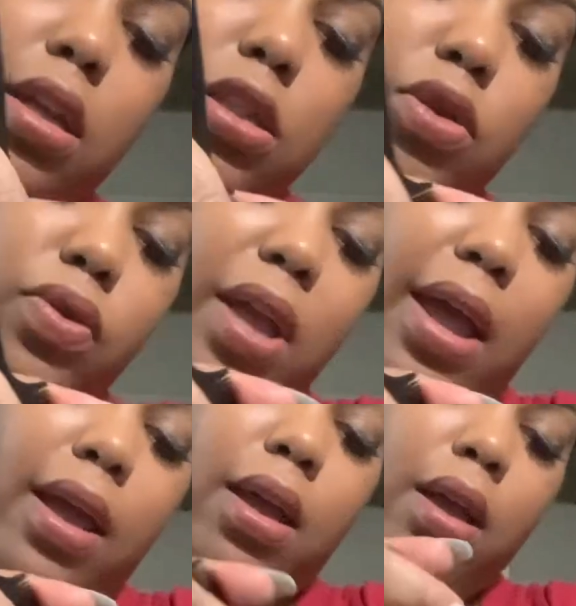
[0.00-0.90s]
so
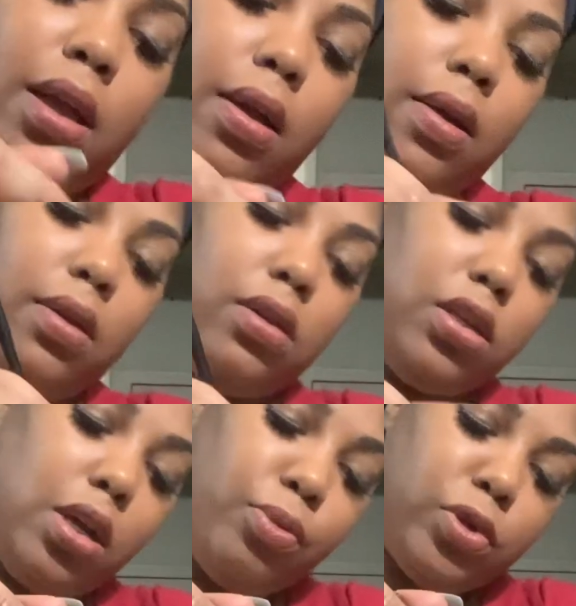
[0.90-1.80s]
that
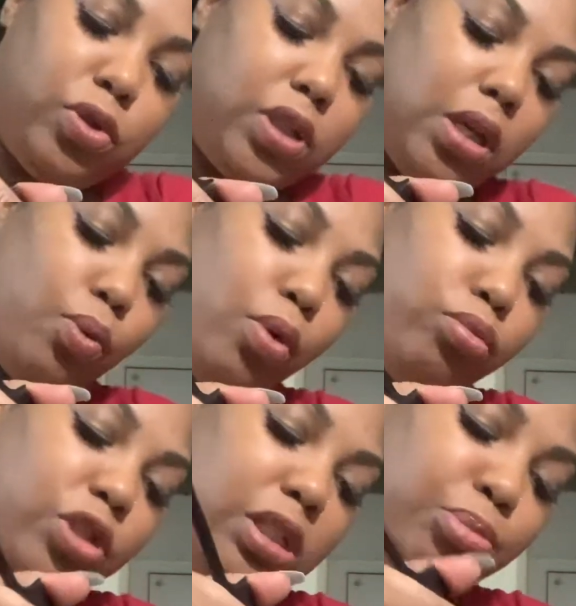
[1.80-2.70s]
it
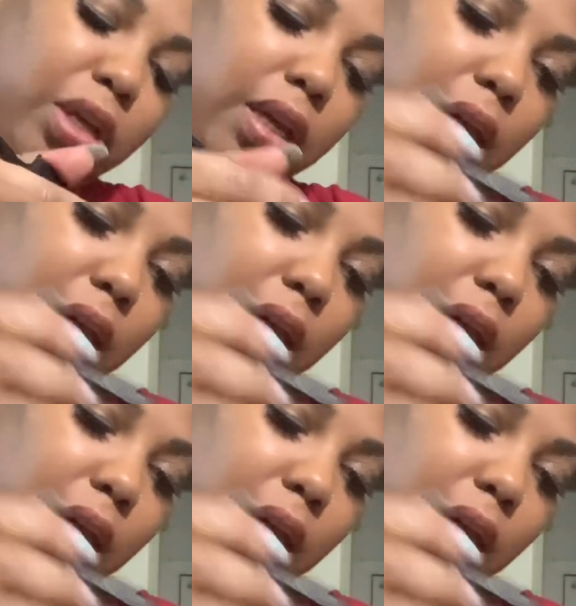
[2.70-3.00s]
won't just be